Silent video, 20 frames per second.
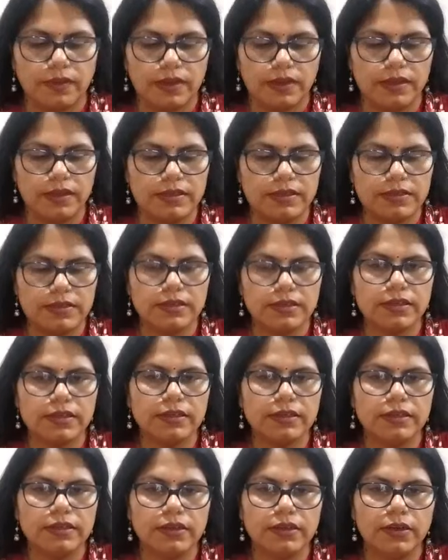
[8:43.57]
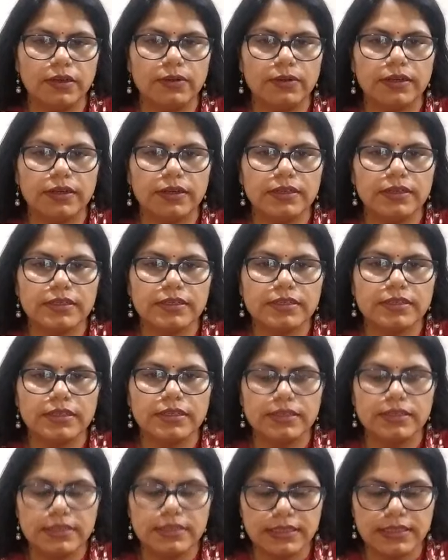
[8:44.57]
Yes, children, now let us see
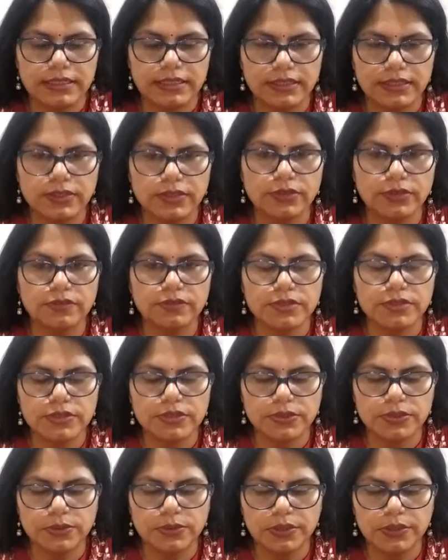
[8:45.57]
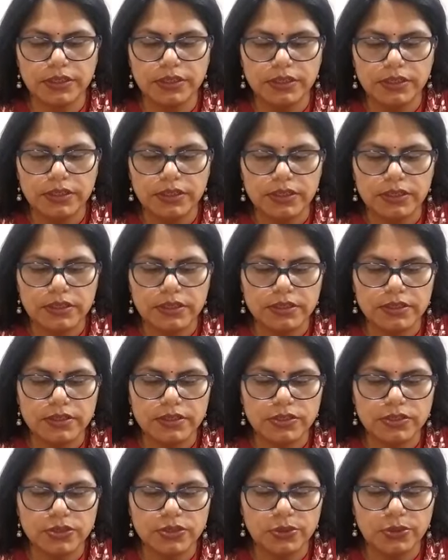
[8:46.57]
the setting of the story. The
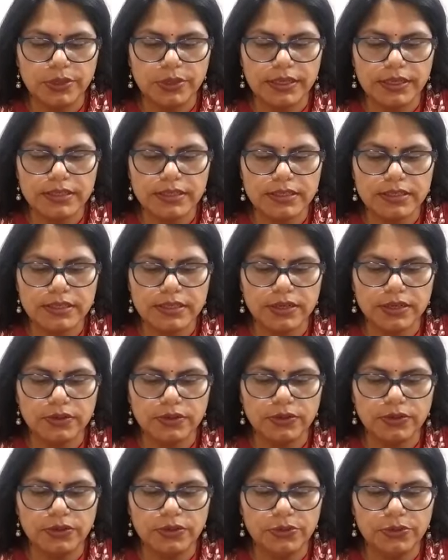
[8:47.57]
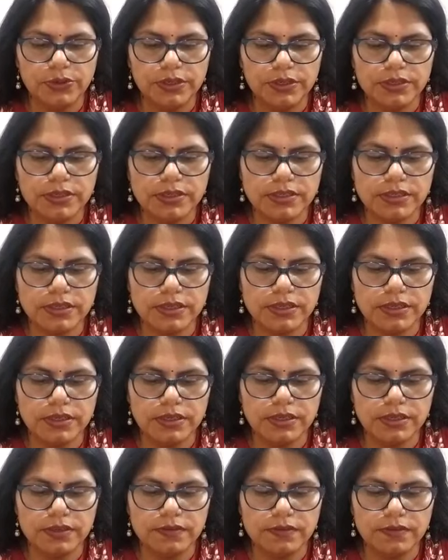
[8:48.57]
story is set on New Year's
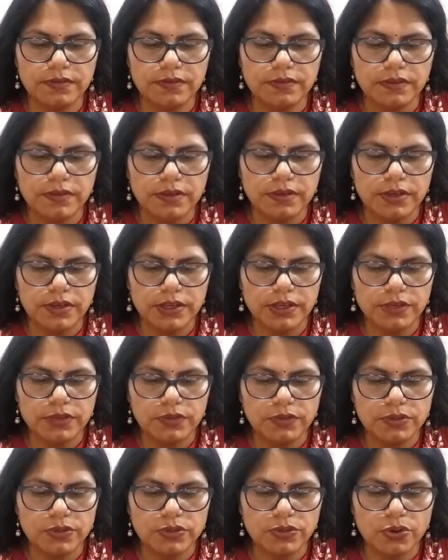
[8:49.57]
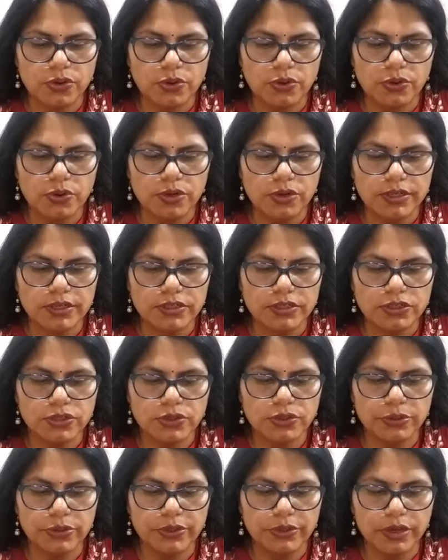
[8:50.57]
Eve. It was cold and
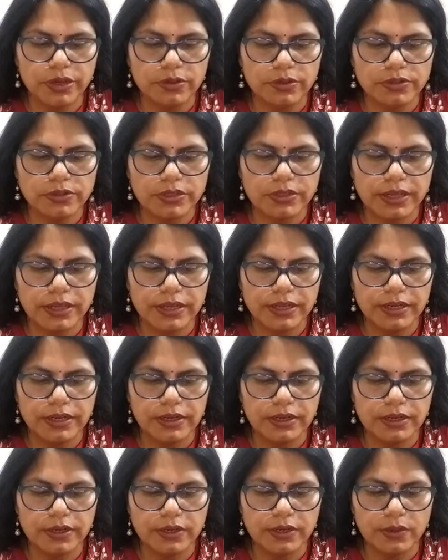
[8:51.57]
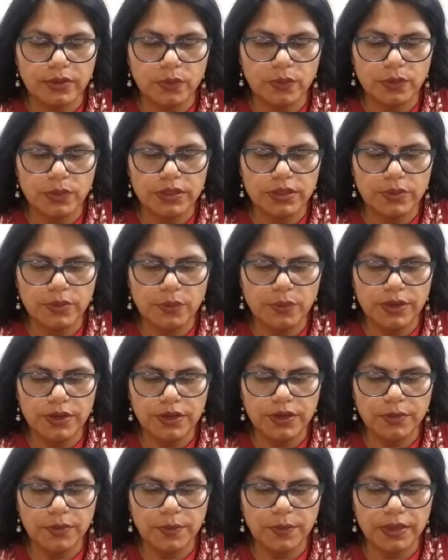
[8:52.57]
snowy outside, with the
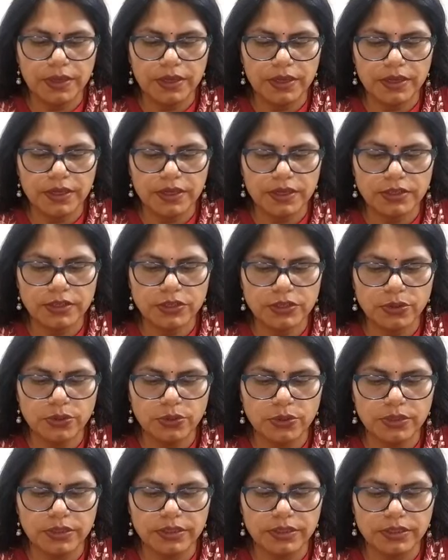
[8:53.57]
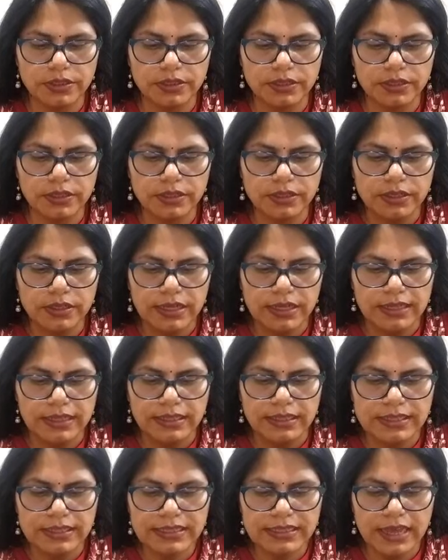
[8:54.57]
wind making it colder.
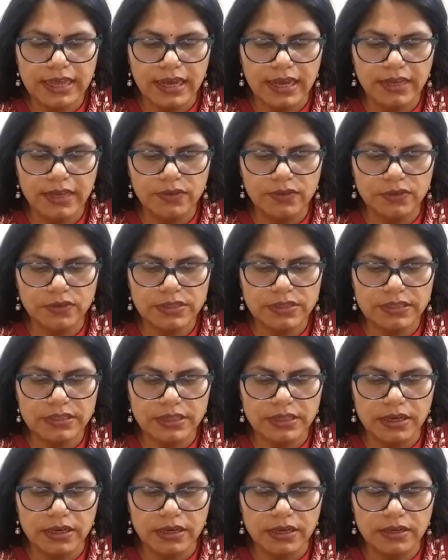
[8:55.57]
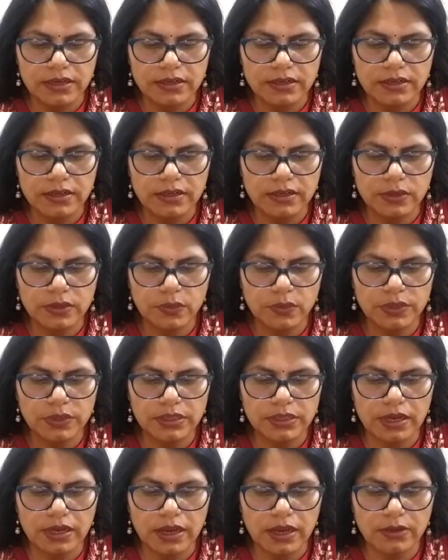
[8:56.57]
The sky was dark,
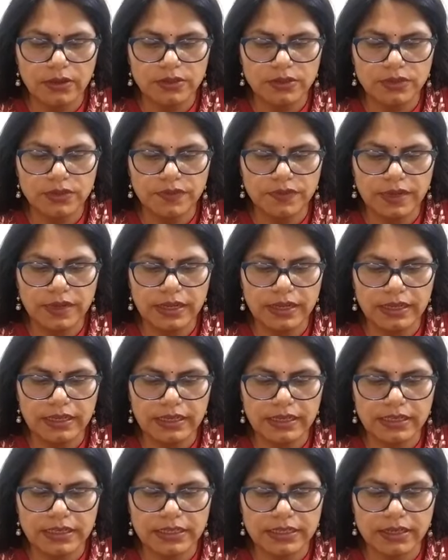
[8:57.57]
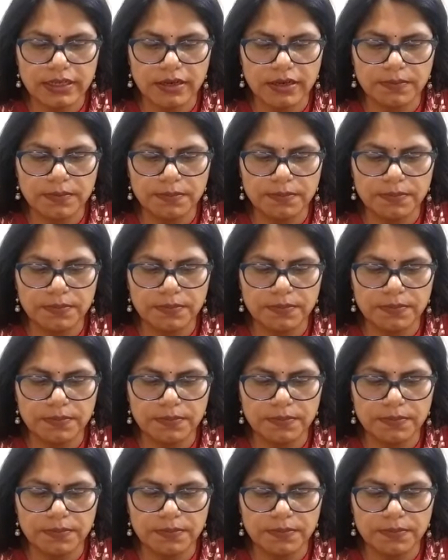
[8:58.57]
with clouds filling it up.